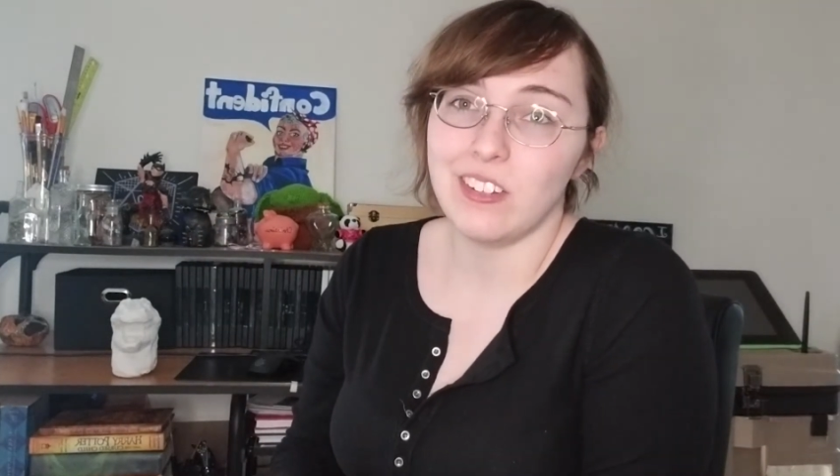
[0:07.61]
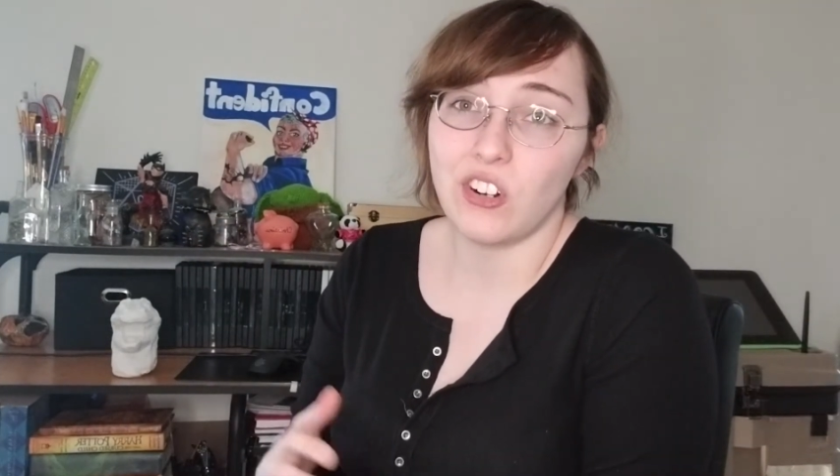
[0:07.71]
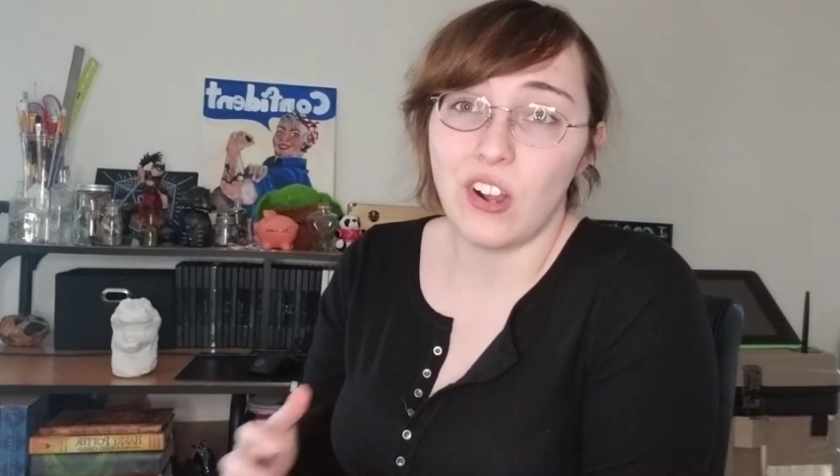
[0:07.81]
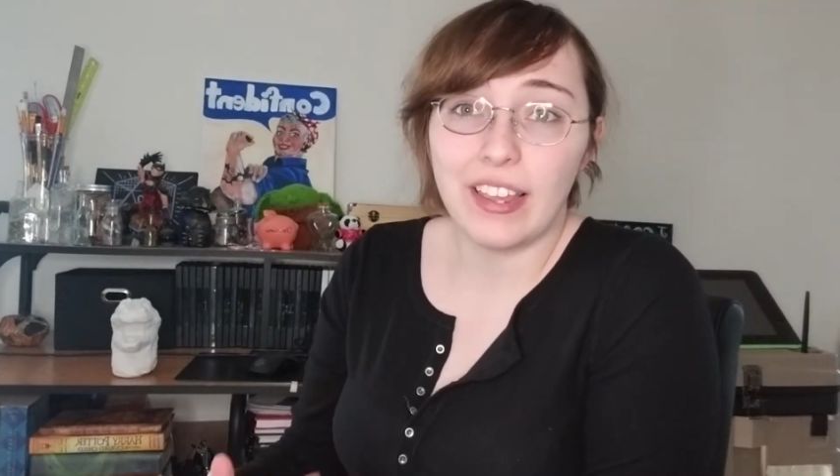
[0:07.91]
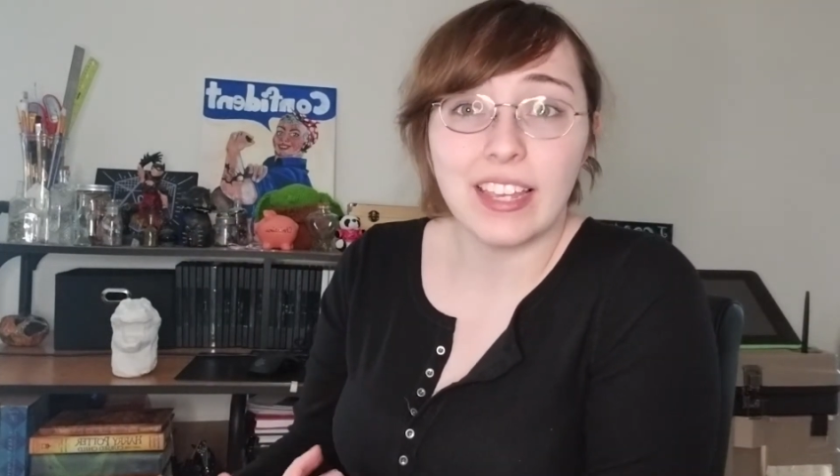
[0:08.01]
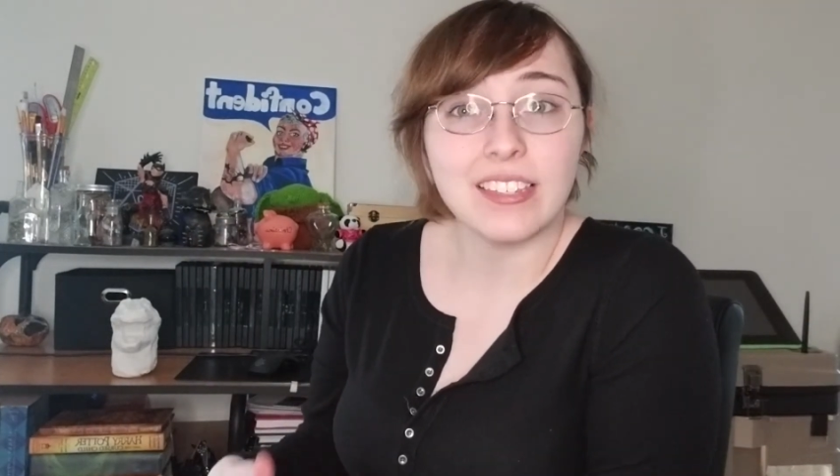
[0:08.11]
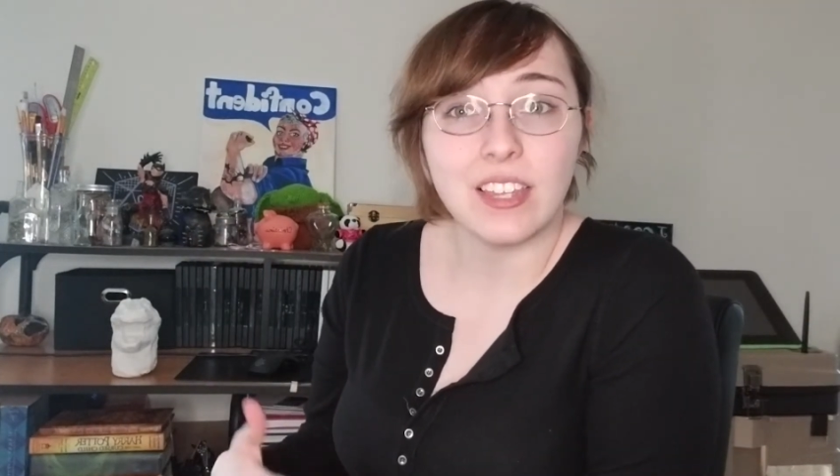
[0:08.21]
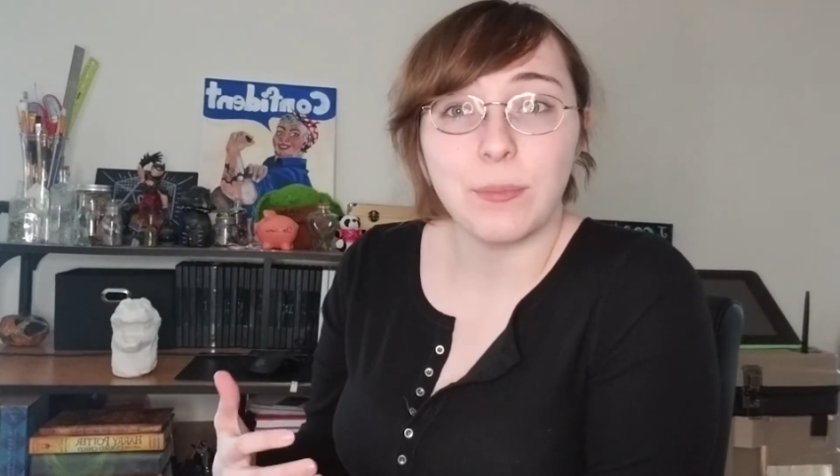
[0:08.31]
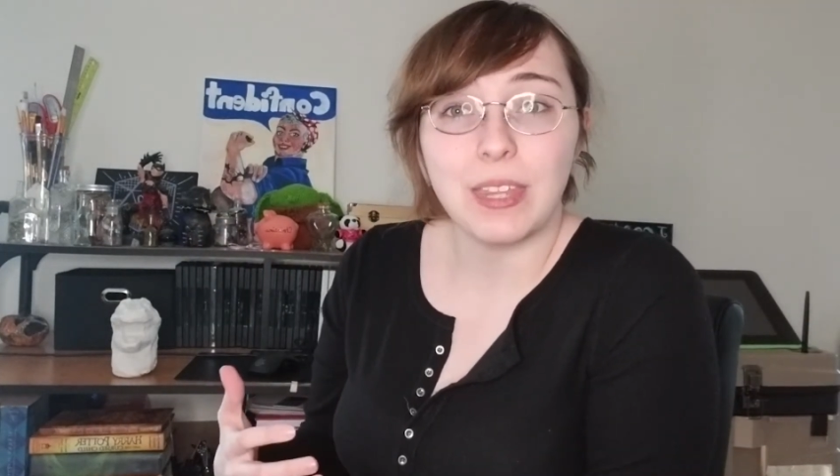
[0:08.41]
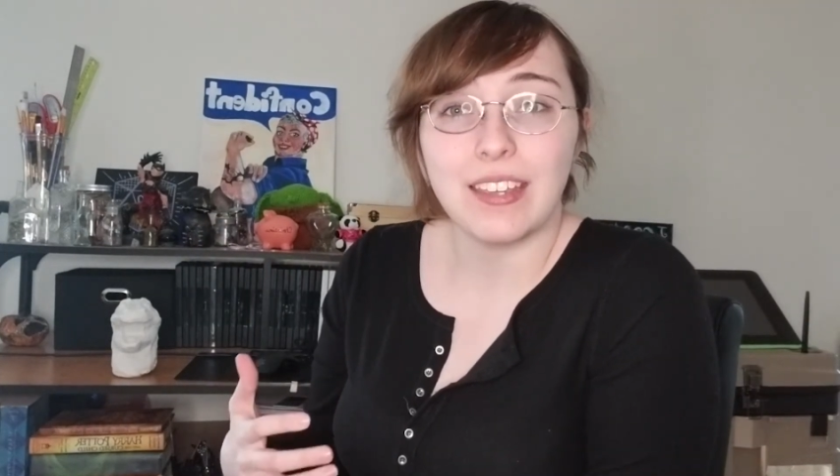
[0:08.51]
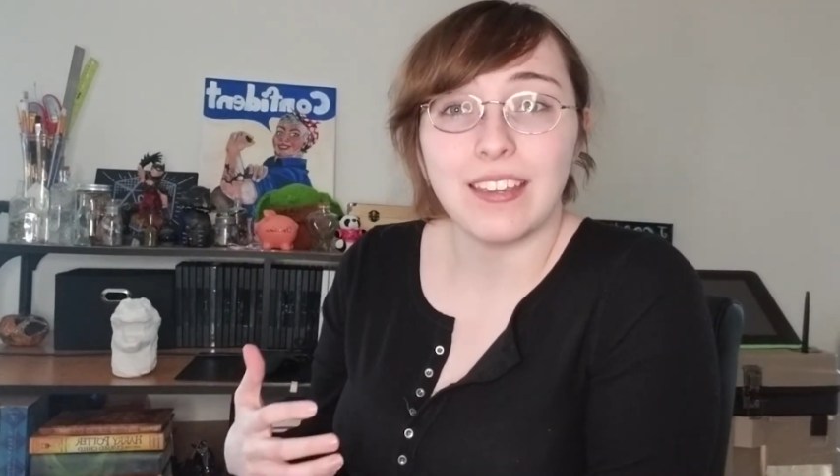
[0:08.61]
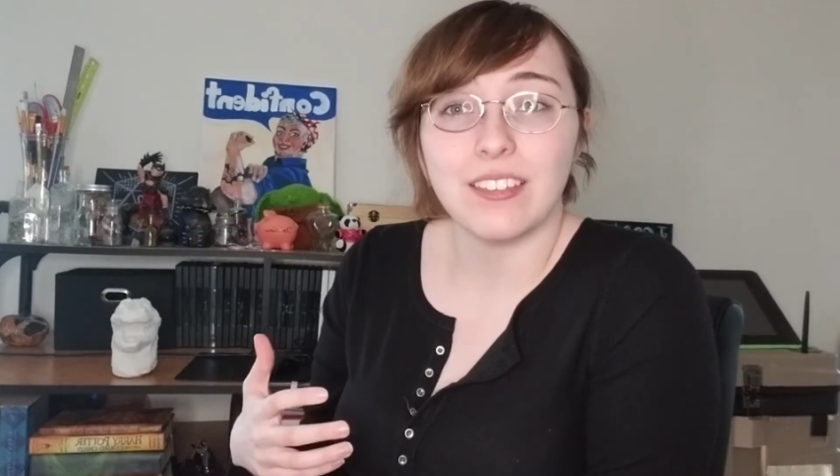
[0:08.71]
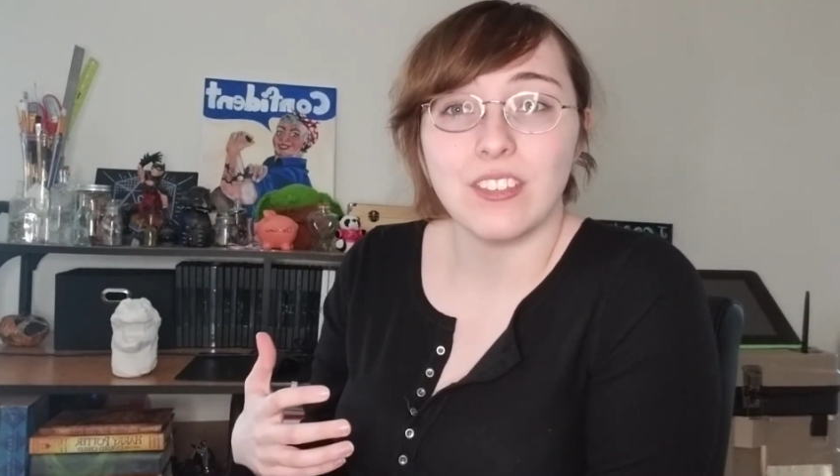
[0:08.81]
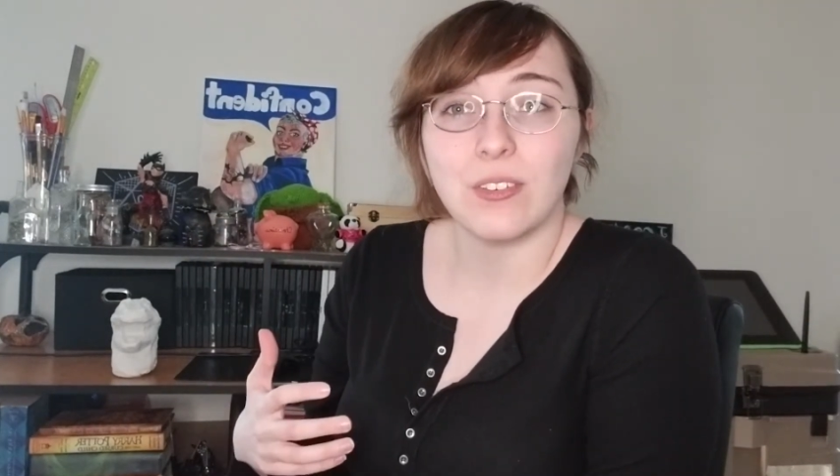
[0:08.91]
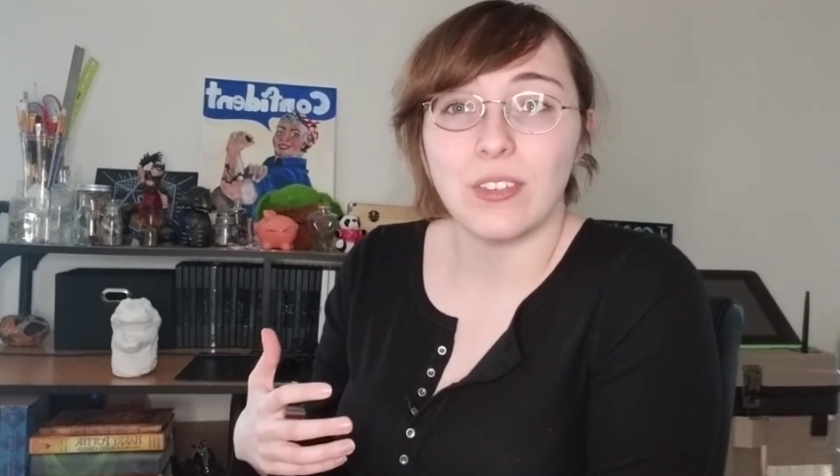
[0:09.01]
drawing
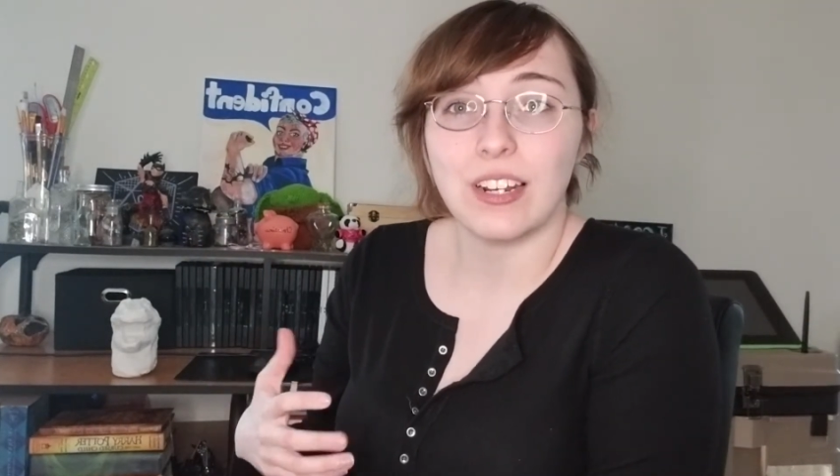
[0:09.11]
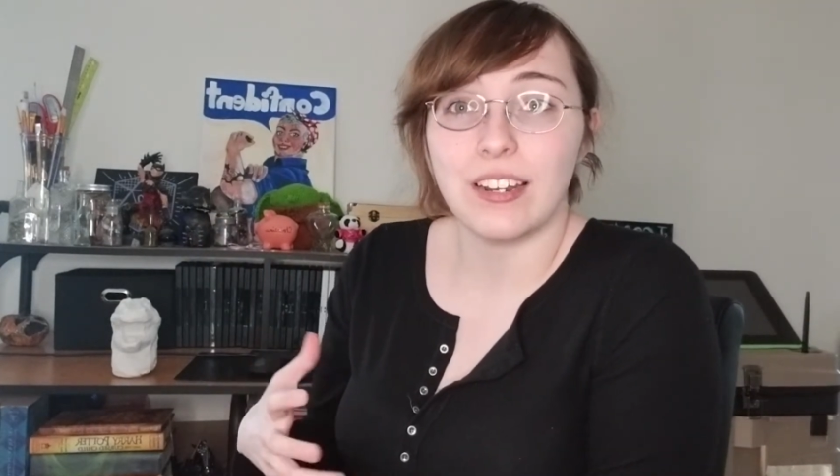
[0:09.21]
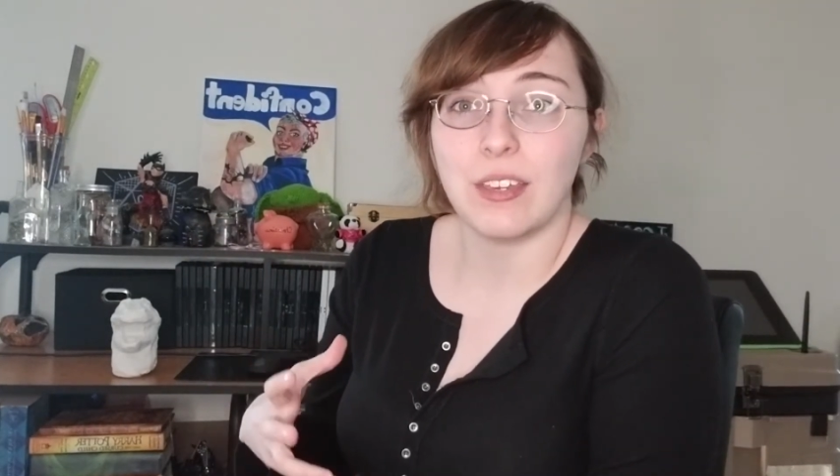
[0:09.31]
something so that I